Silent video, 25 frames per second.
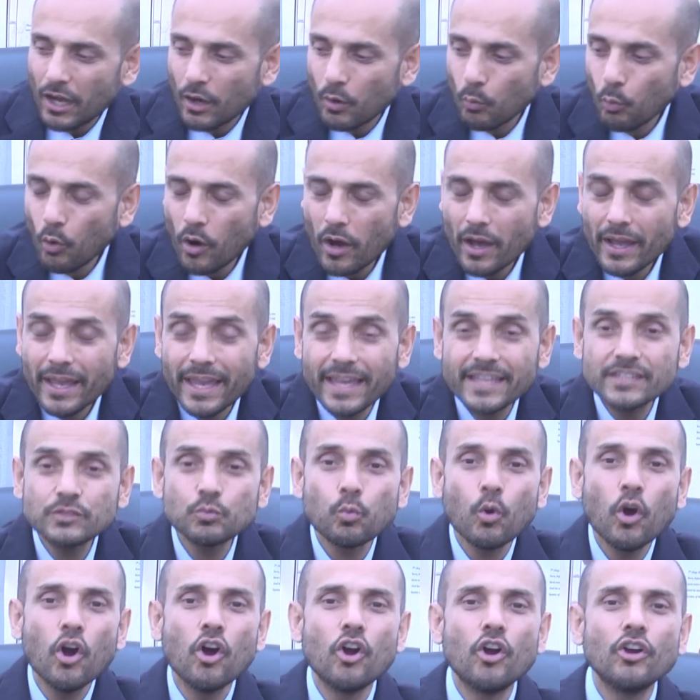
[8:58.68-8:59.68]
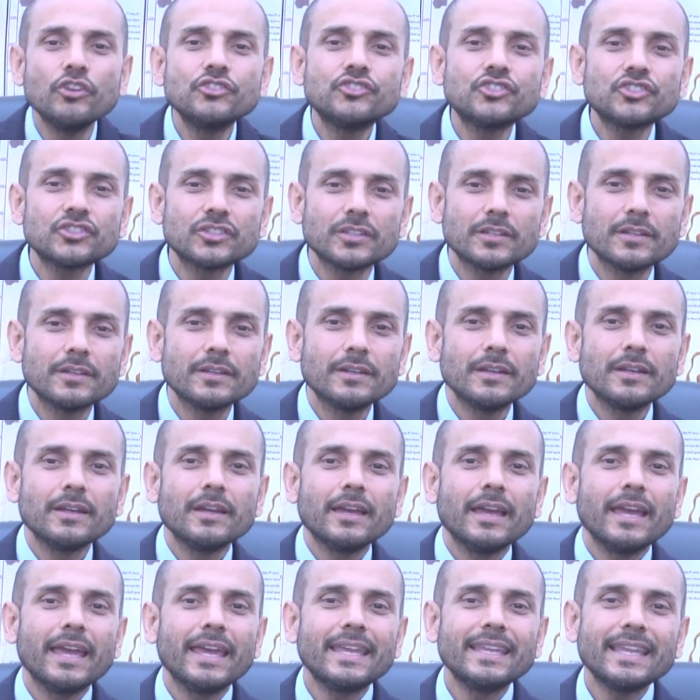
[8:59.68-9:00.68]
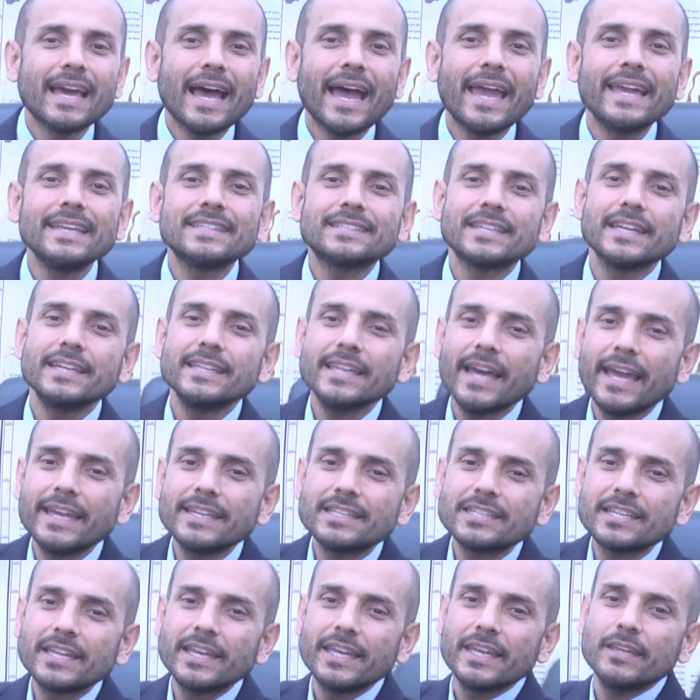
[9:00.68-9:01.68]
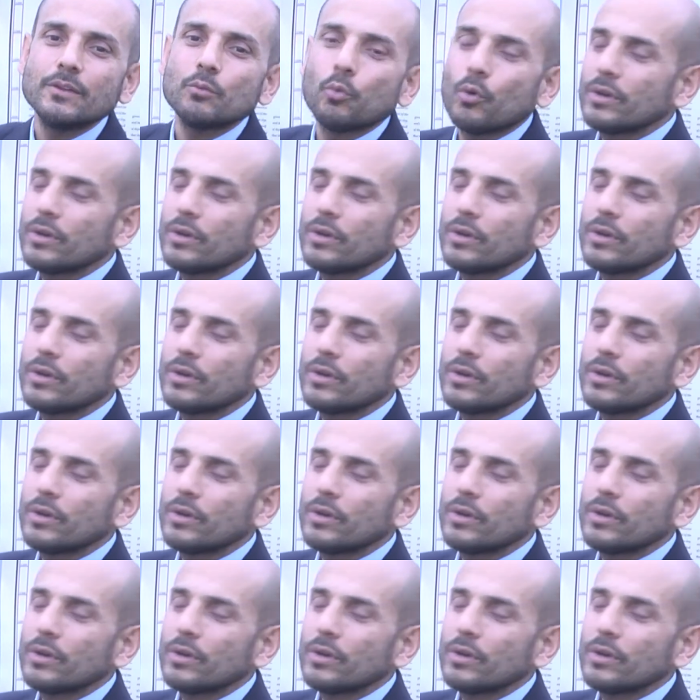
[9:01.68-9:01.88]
What are his words in 1818?